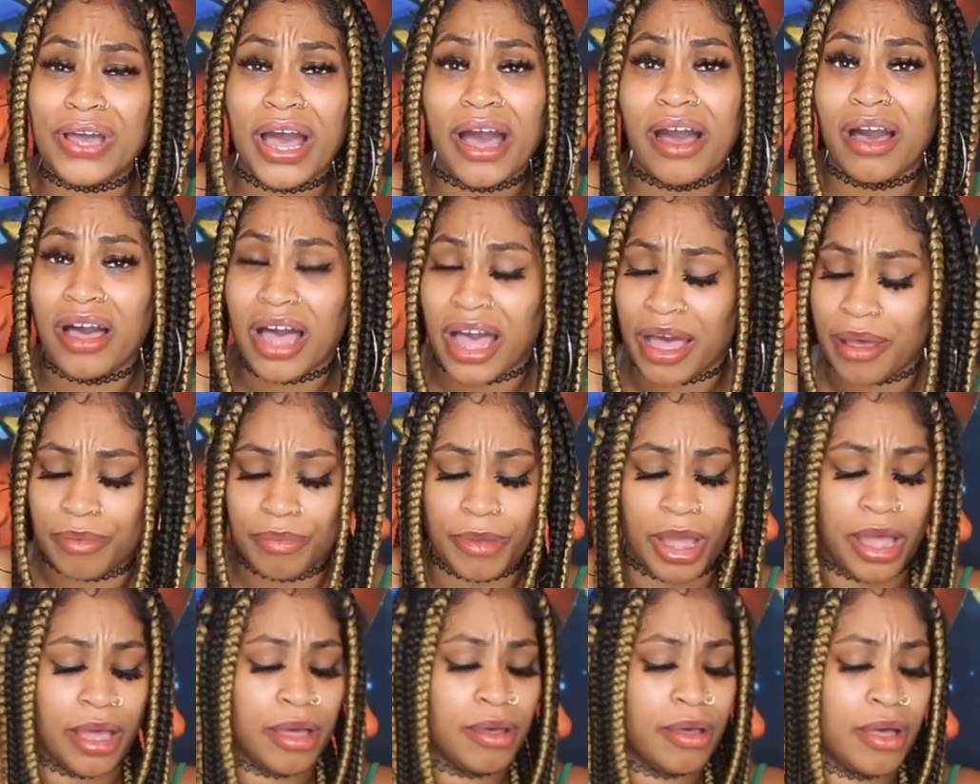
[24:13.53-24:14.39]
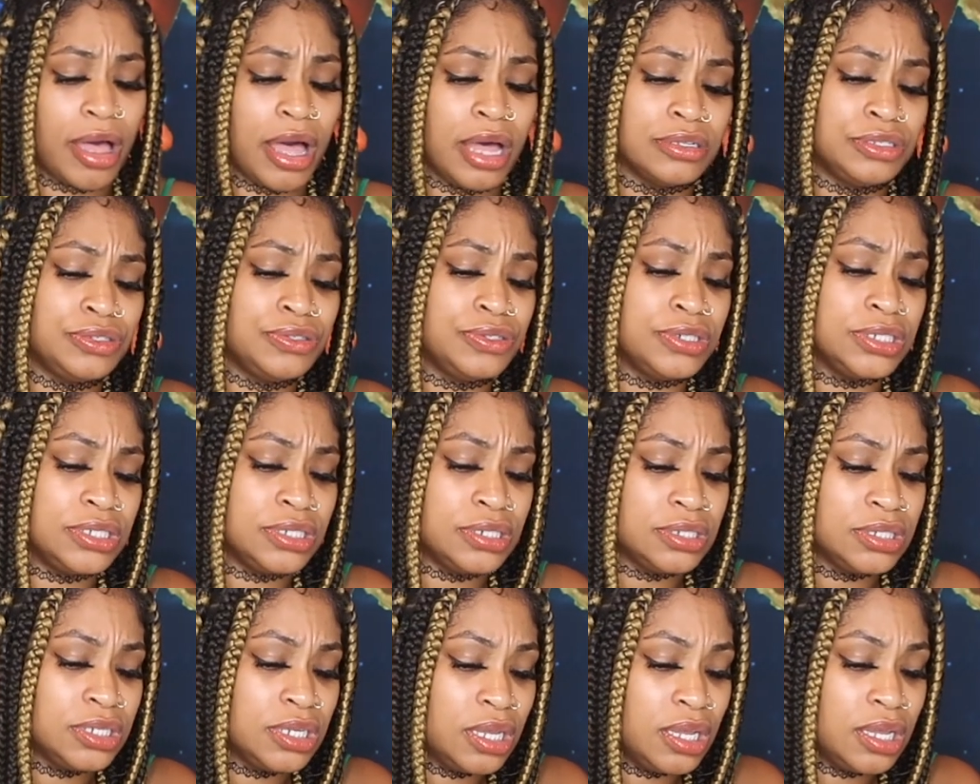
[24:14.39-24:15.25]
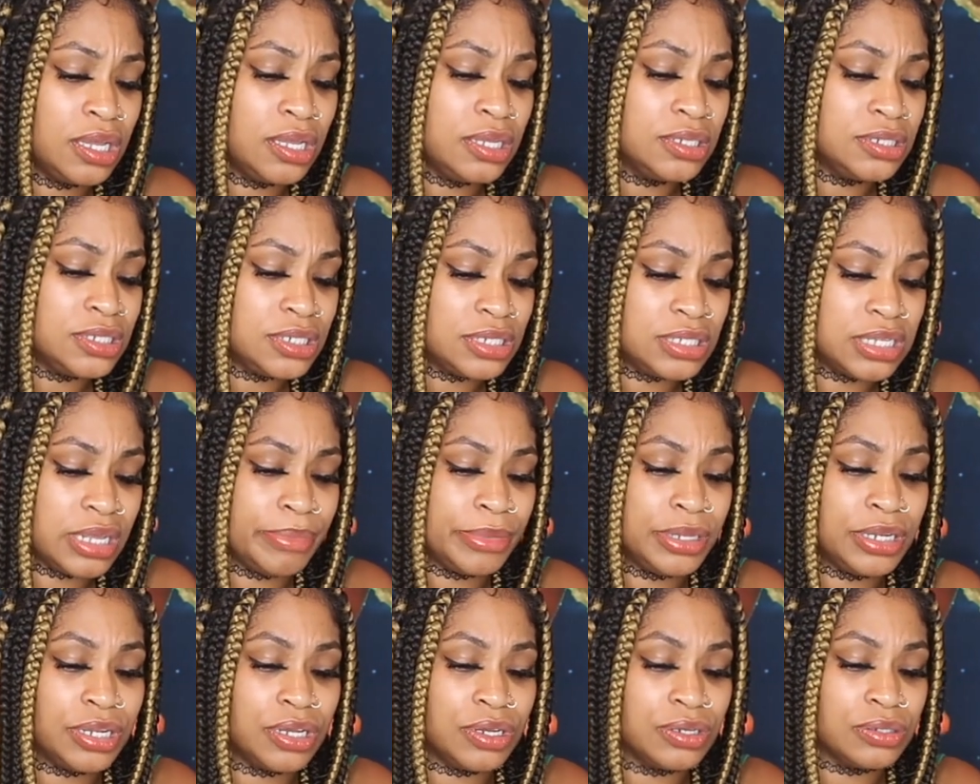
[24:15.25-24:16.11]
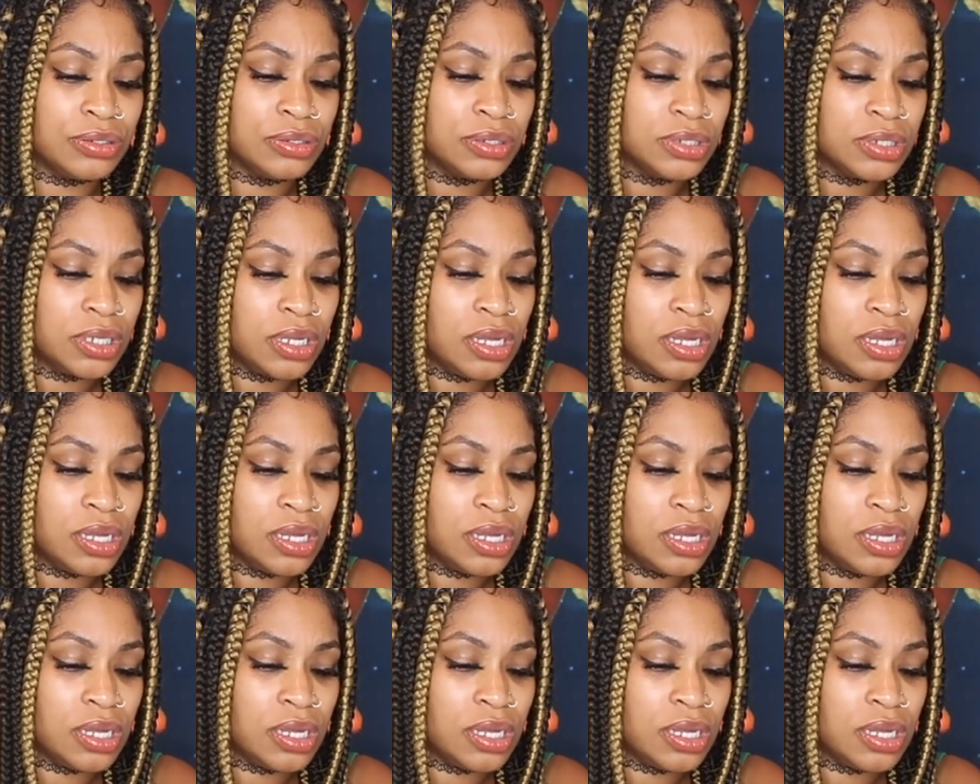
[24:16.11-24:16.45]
I'll do it. Just let me know.